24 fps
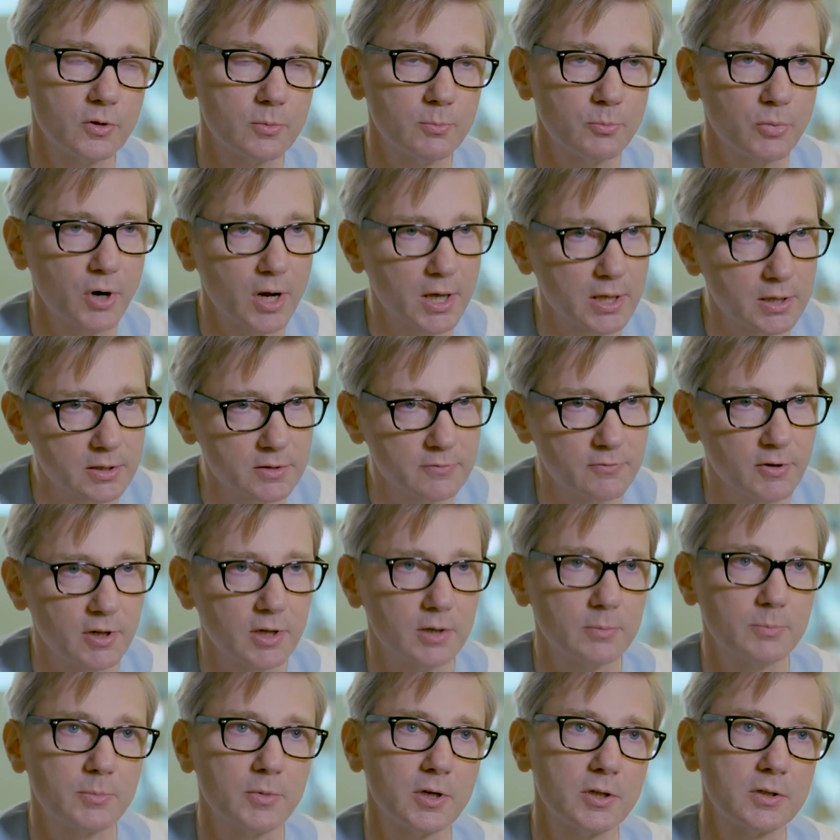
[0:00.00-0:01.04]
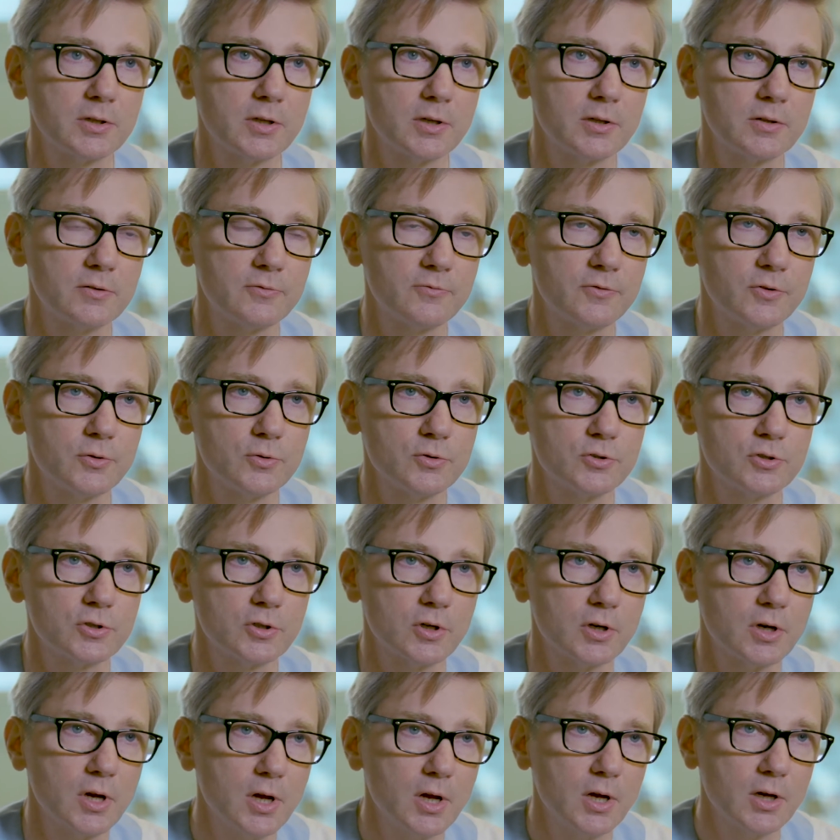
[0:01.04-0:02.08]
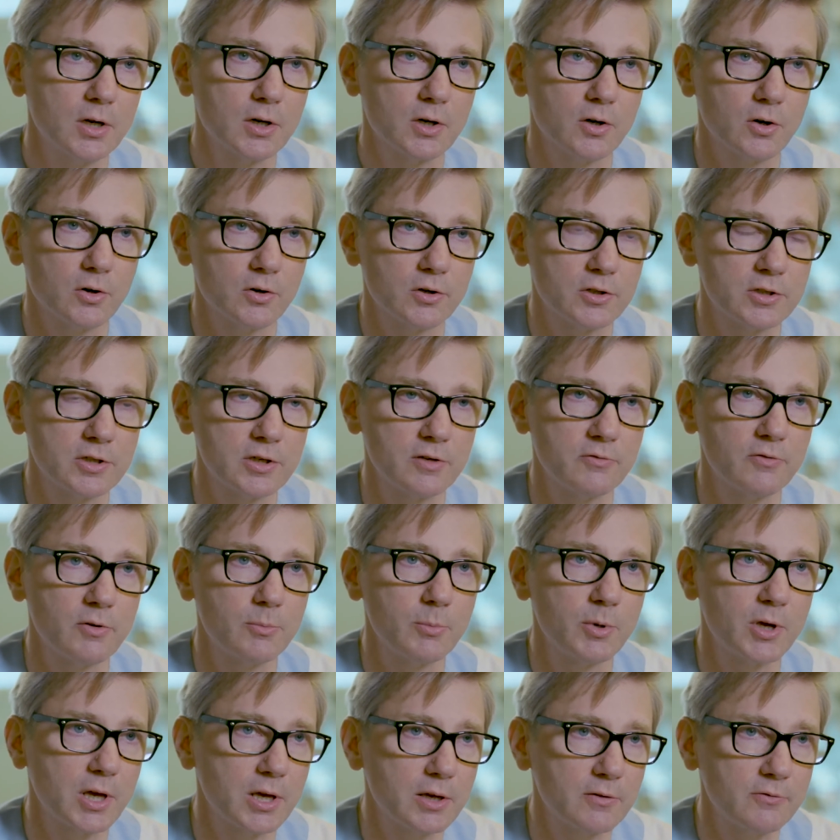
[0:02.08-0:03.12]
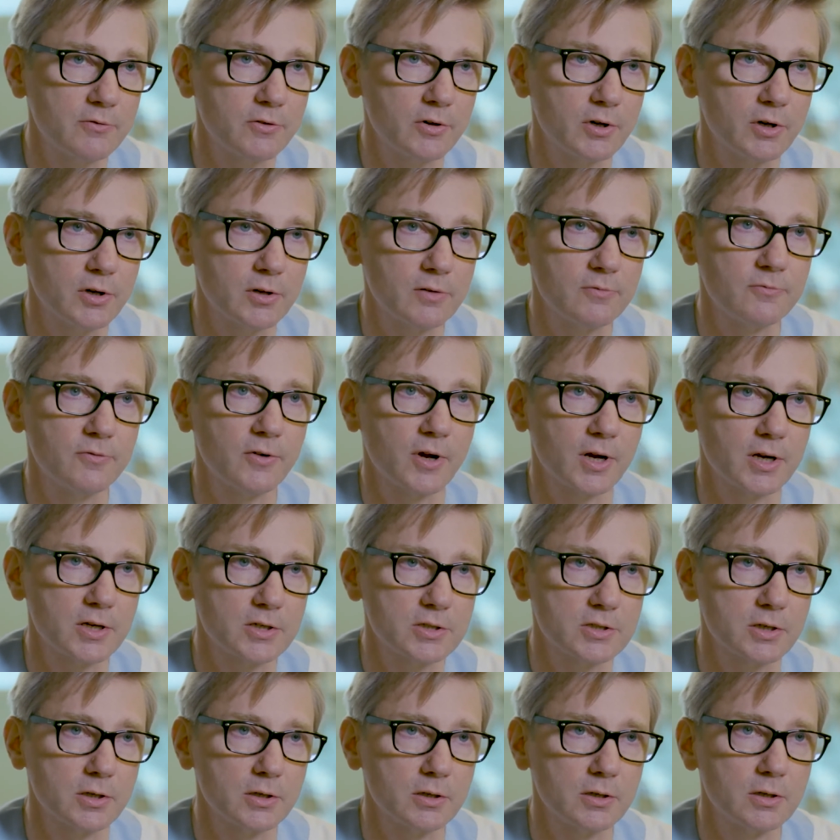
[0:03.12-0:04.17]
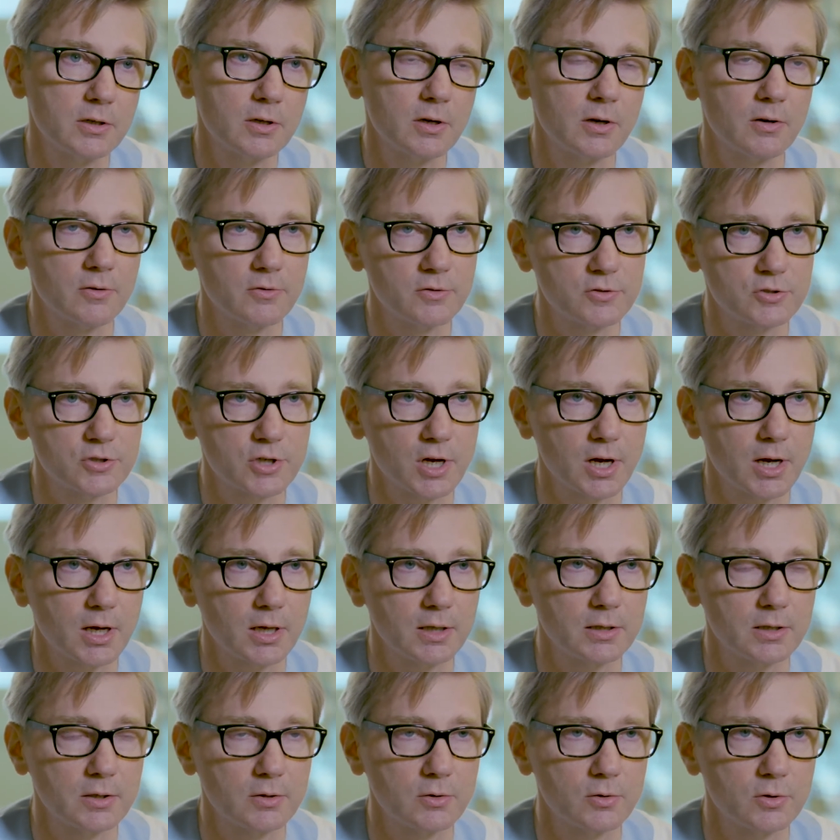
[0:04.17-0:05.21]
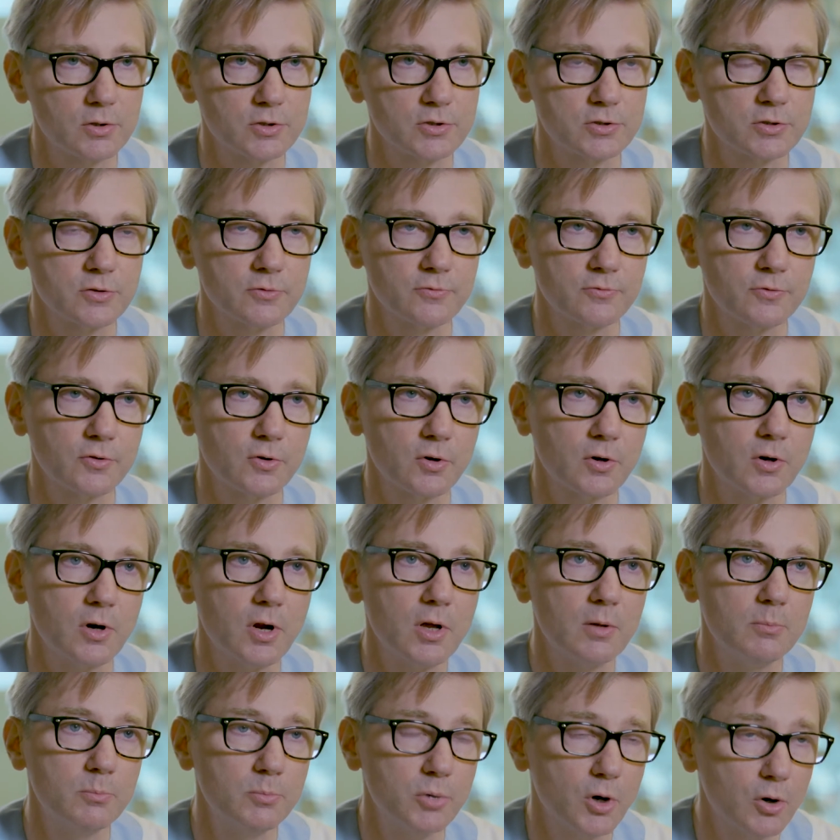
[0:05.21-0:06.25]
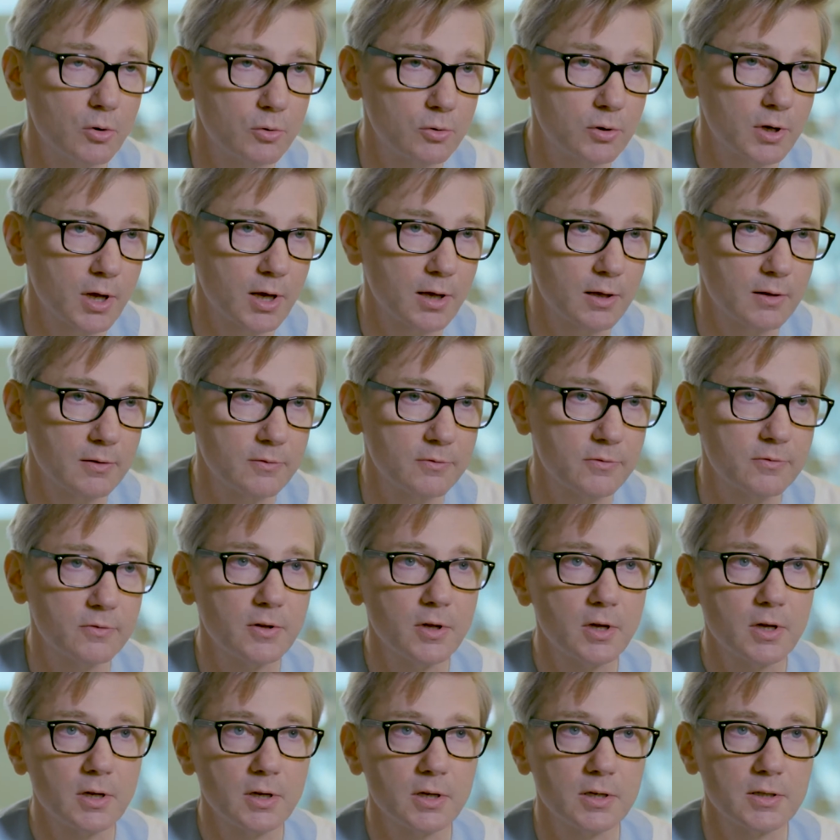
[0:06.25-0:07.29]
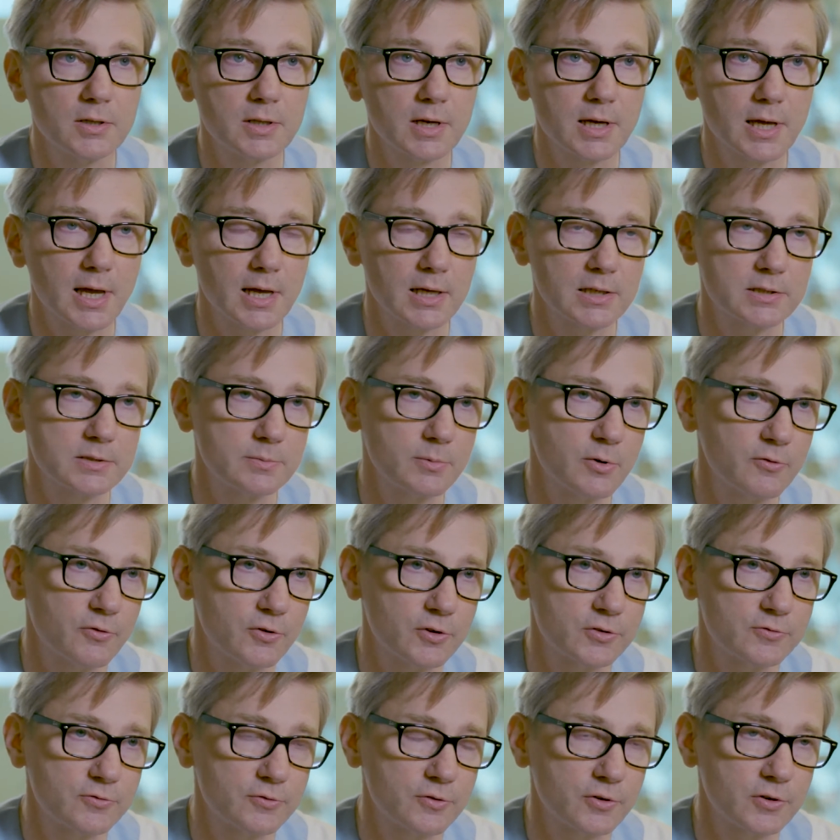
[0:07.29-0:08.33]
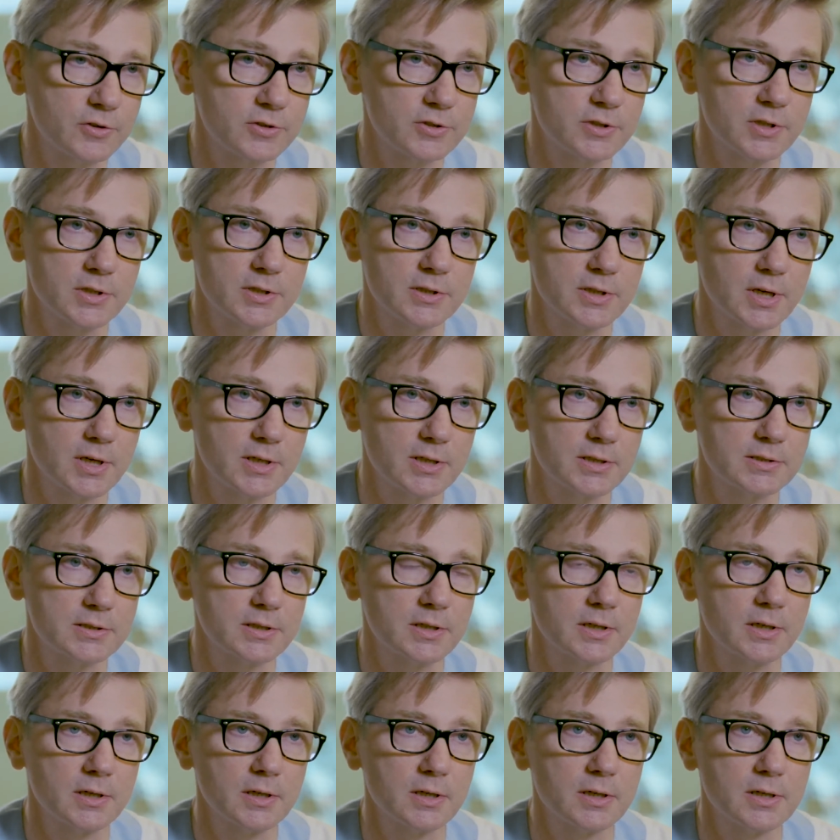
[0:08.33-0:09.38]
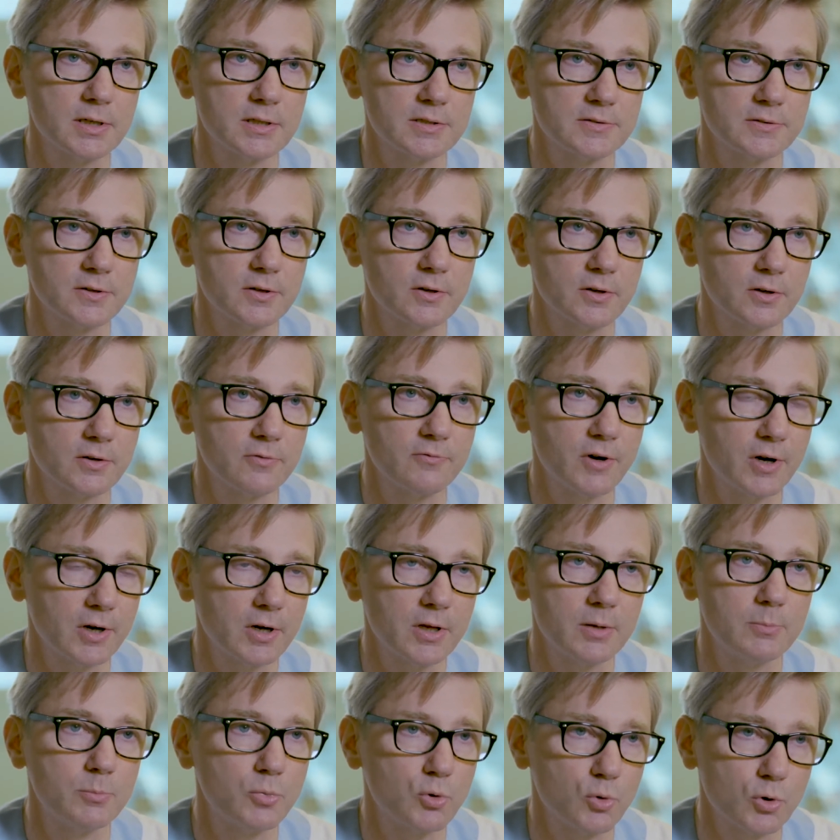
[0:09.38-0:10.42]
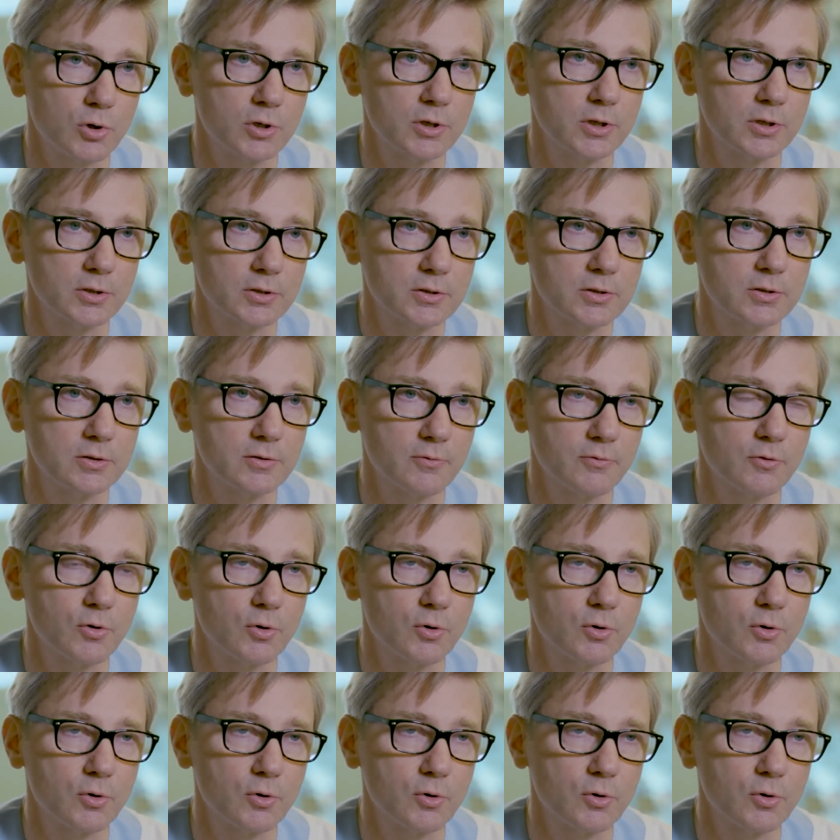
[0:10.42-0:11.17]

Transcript: the brain development and future cognitive and behavioral function of the child, and also for bone health. The calcium and phosphorus intakes are very important, of